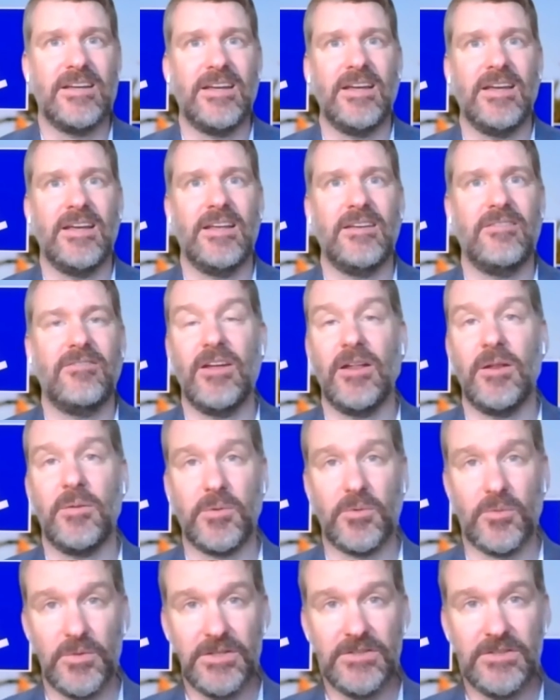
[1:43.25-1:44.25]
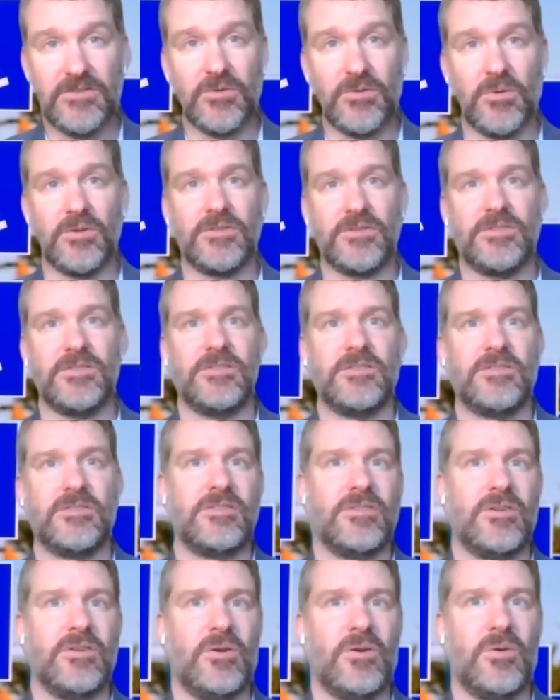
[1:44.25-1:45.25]
and available resources.
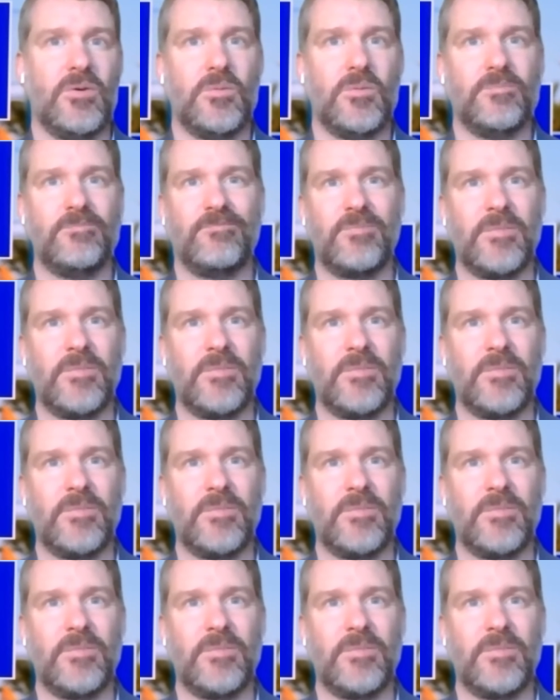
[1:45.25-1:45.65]
So,